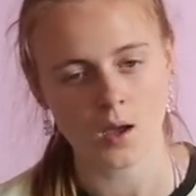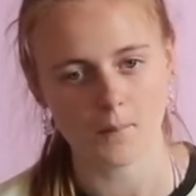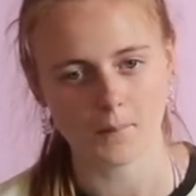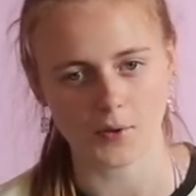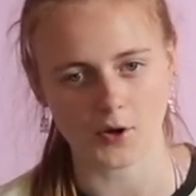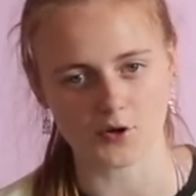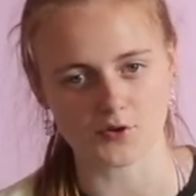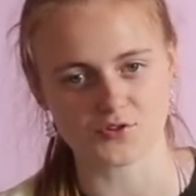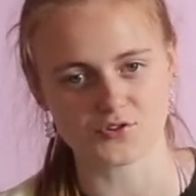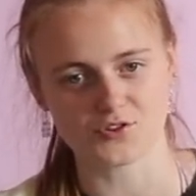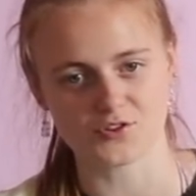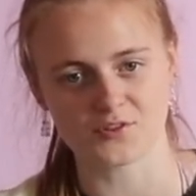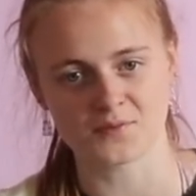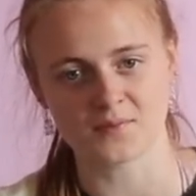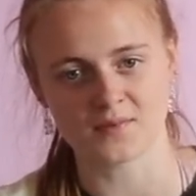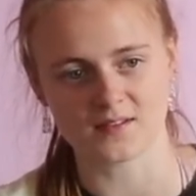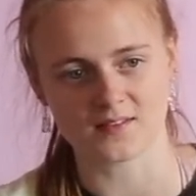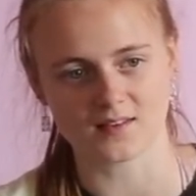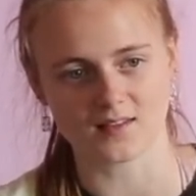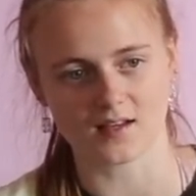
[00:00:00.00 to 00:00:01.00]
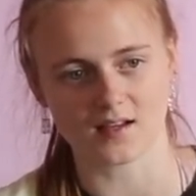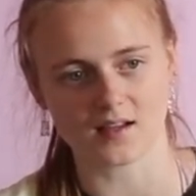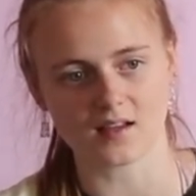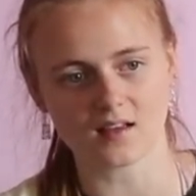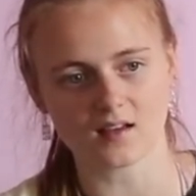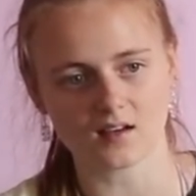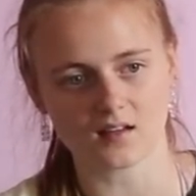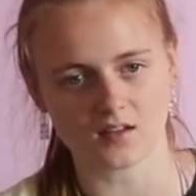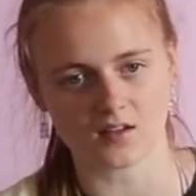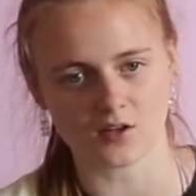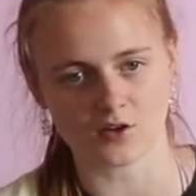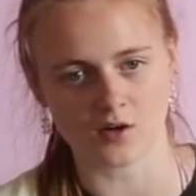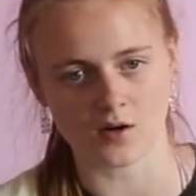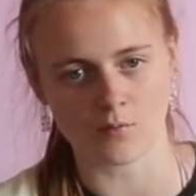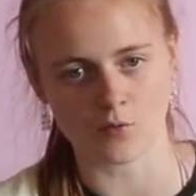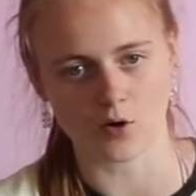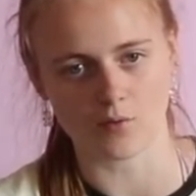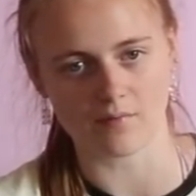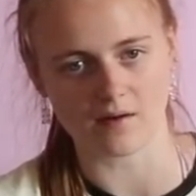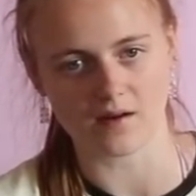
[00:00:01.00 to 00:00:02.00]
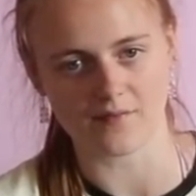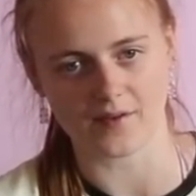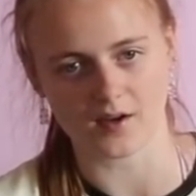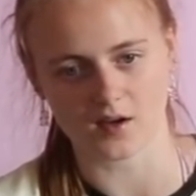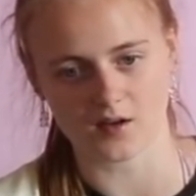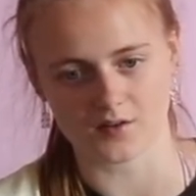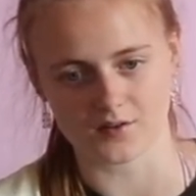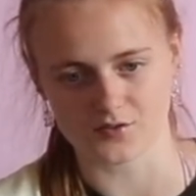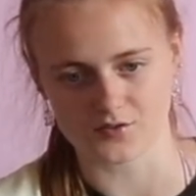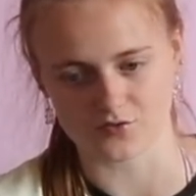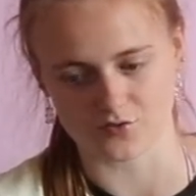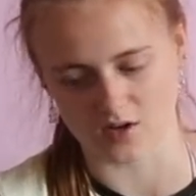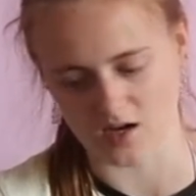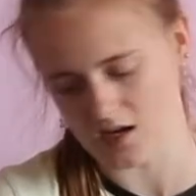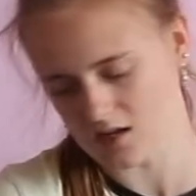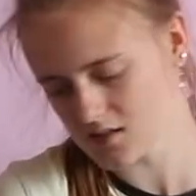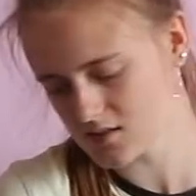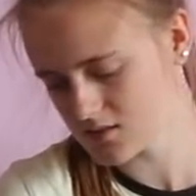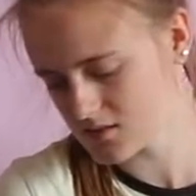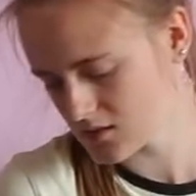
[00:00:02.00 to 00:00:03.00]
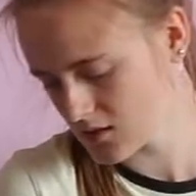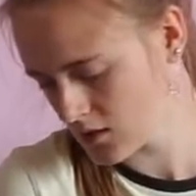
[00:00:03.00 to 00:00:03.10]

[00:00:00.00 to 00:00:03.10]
post them, and like, you know, I'm not about that kind of stress.